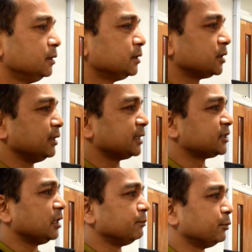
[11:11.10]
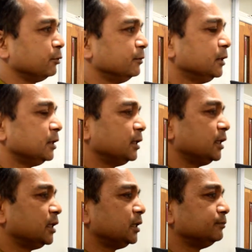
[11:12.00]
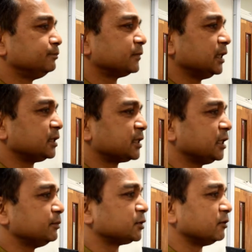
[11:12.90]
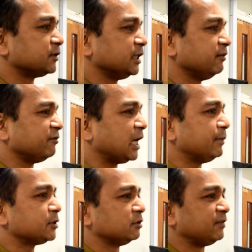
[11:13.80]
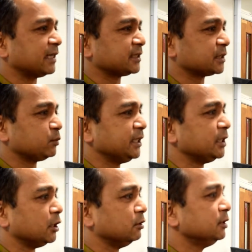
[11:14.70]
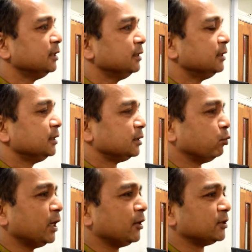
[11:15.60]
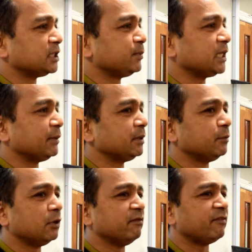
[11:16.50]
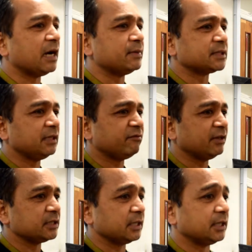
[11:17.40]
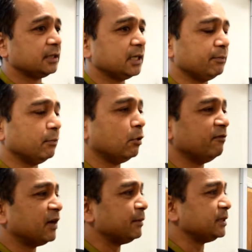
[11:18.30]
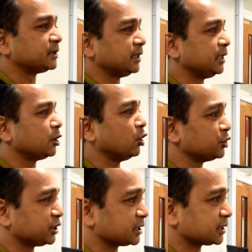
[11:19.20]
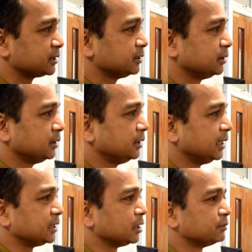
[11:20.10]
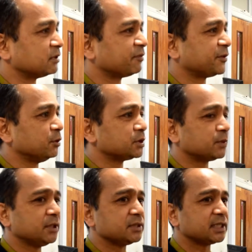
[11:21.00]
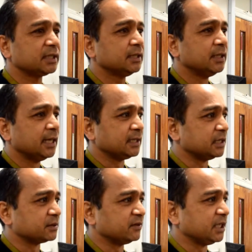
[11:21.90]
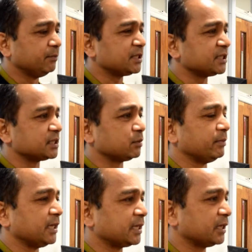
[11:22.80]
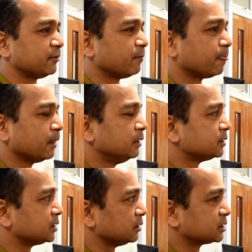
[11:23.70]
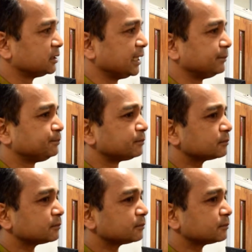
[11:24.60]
So example, in terms of the environmental factors, we know the world is becoming more environmentally friendly and more environmentally conscious in terms of the fuels we're using, in terms of the emissions we're making, such that